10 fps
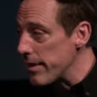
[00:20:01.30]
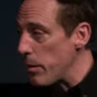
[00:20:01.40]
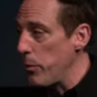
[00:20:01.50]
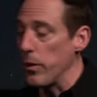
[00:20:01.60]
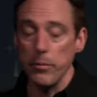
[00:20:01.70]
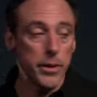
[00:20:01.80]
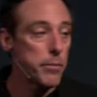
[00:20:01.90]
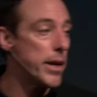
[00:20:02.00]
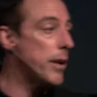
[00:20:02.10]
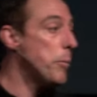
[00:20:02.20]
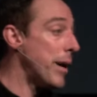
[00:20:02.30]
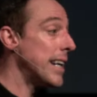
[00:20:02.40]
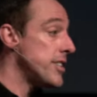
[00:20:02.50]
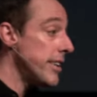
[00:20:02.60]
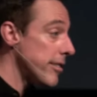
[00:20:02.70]
that point being made
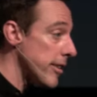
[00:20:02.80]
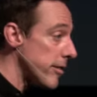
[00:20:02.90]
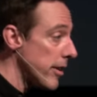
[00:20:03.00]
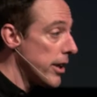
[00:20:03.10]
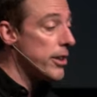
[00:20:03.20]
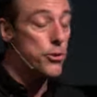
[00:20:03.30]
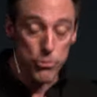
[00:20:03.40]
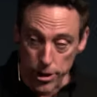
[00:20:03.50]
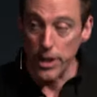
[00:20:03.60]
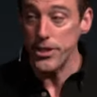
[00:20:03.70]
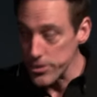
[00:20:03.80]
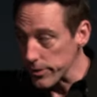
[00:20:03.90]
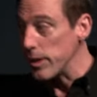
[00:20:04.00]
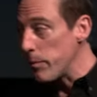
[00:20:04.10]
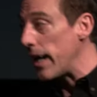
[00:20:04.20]
by Jesus. You judge a
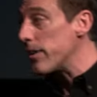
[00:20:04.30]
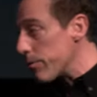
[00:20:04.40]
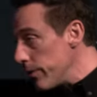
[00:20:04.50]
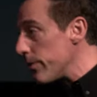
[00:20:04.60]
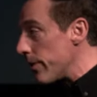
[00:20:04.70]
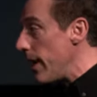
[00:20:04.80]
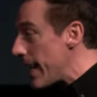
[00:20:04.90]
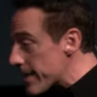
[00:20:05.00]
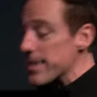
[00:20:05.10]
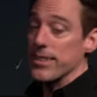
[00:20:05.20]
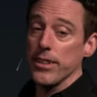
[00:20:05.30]
tree by its fruit. Yes,